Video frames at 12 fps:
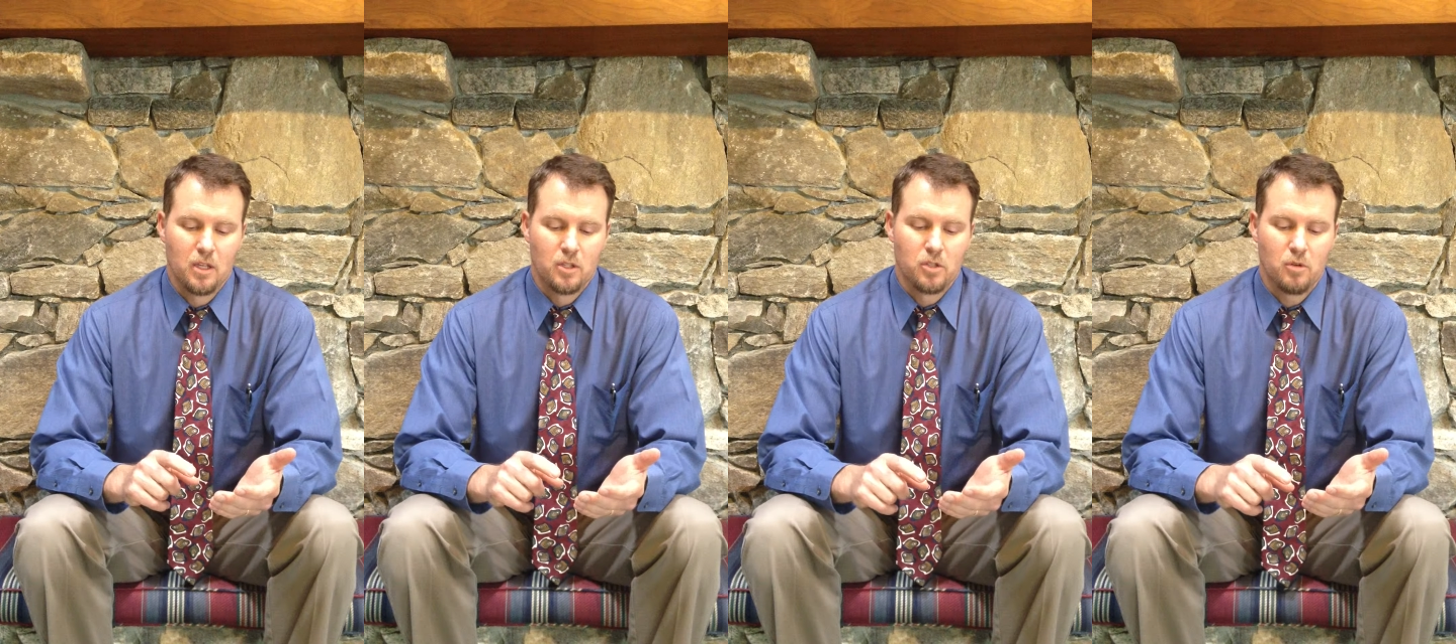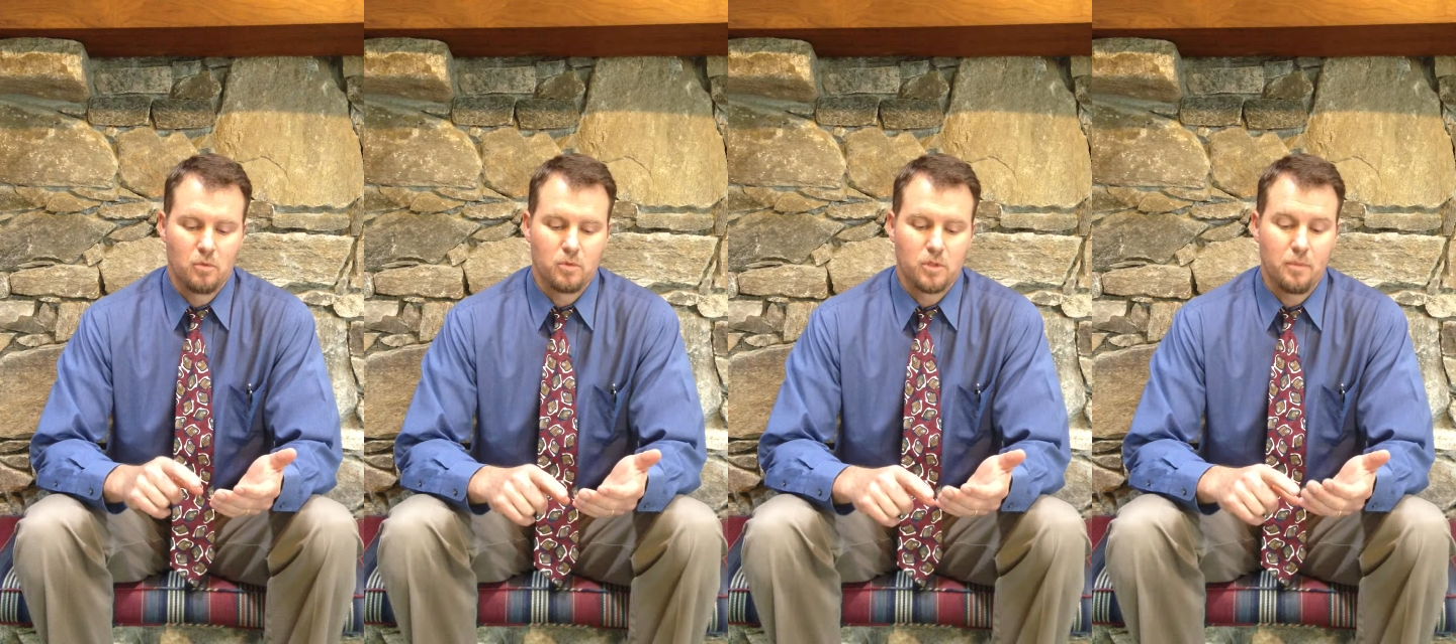
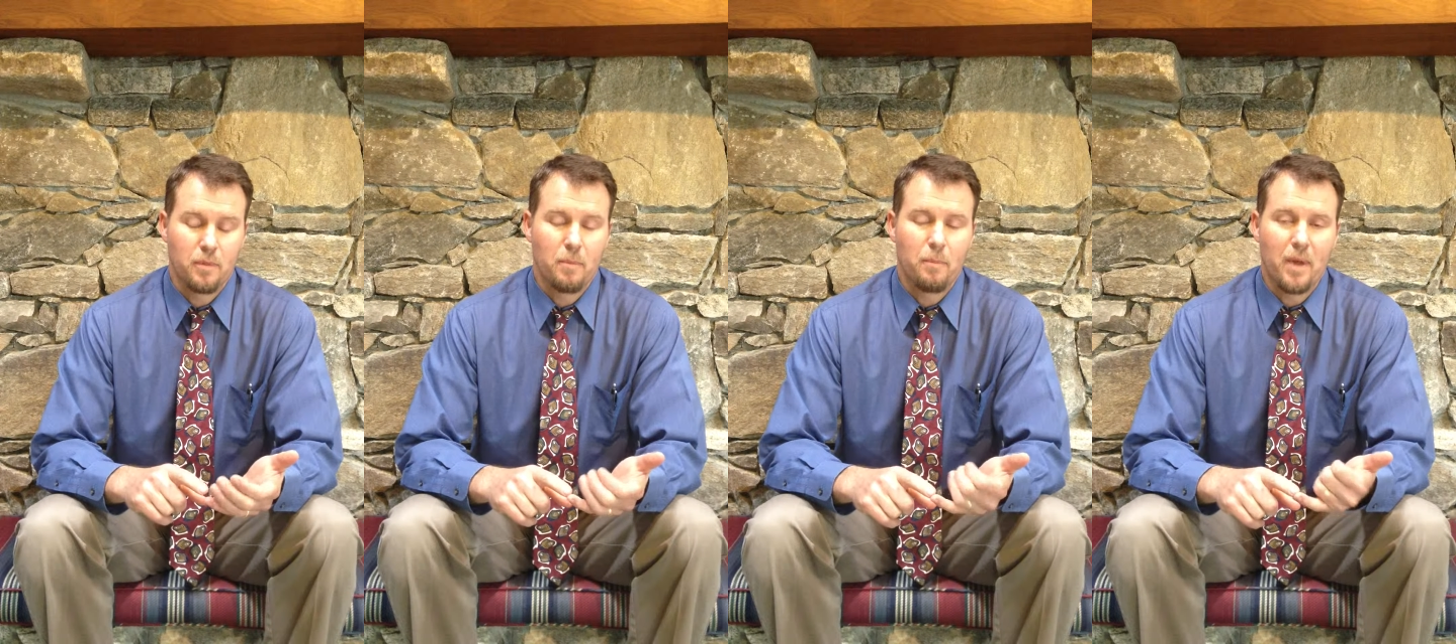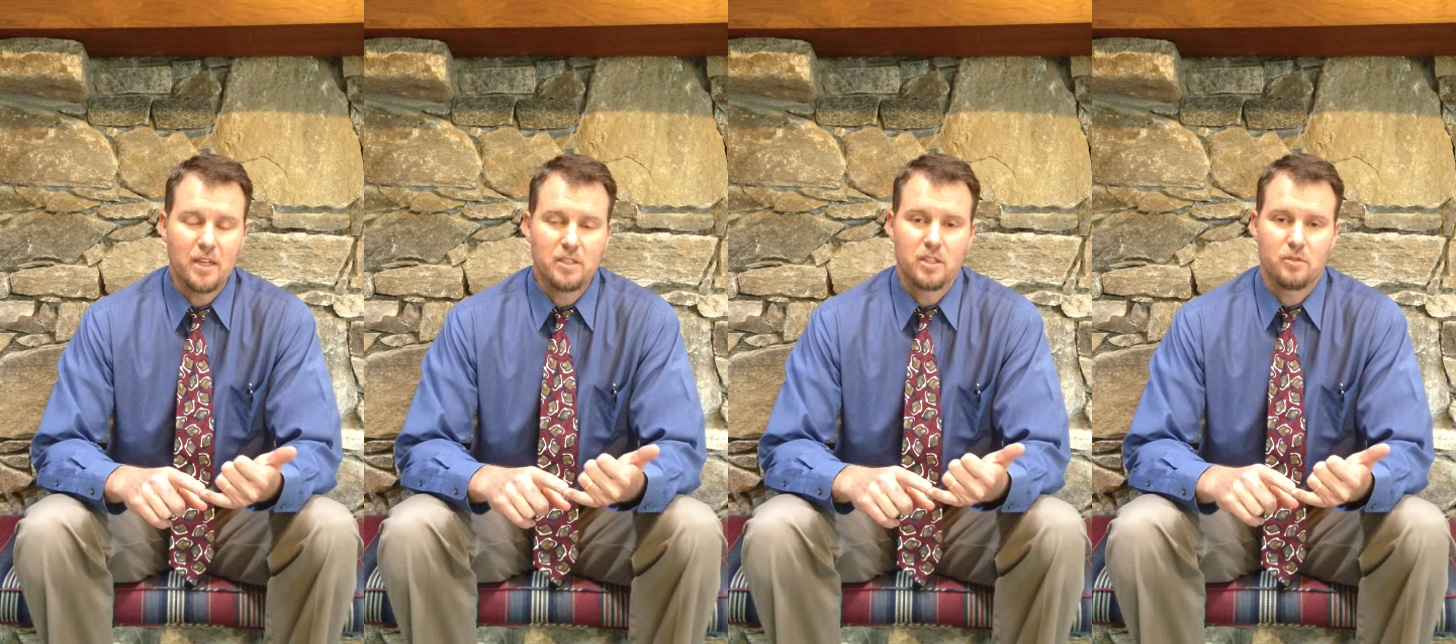So some of the
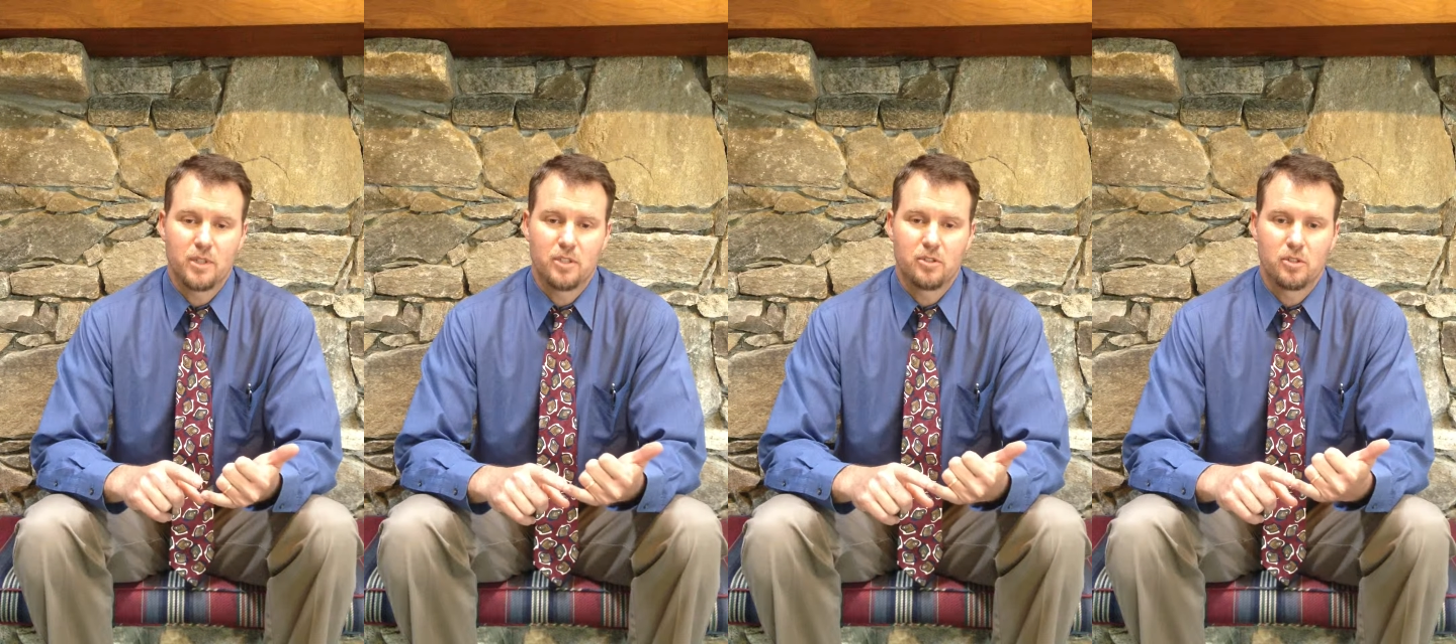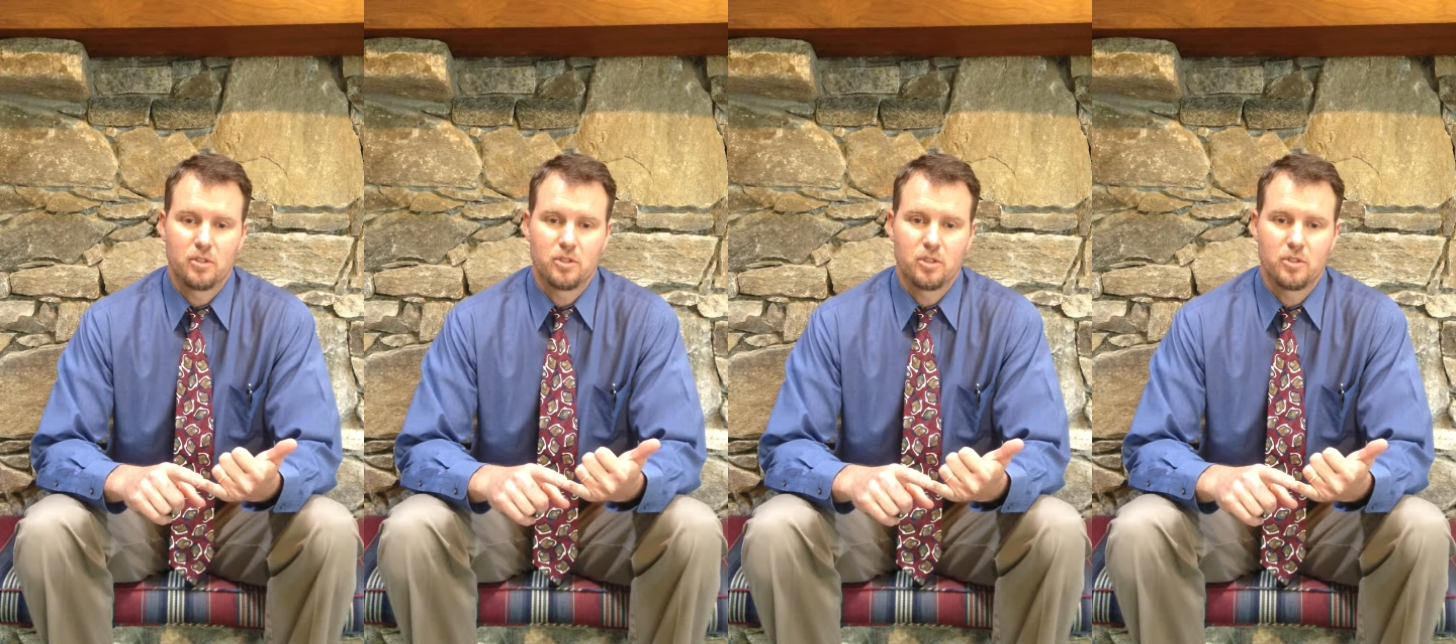basic
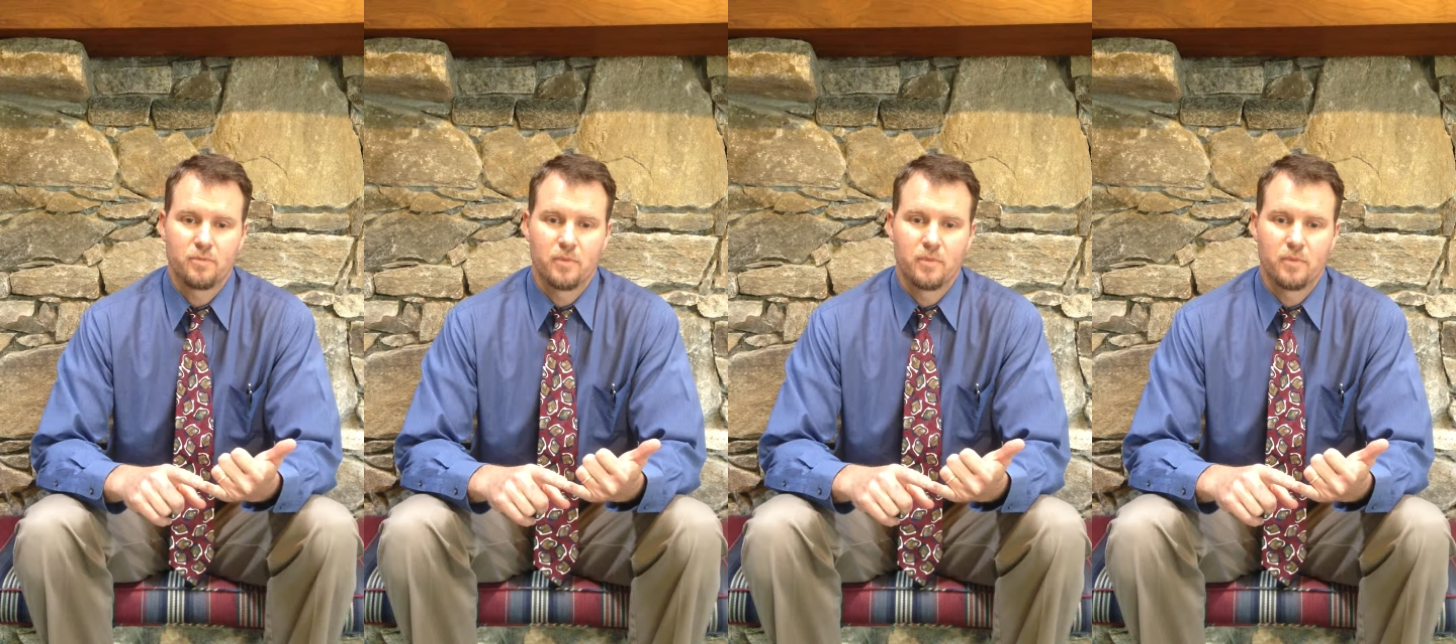research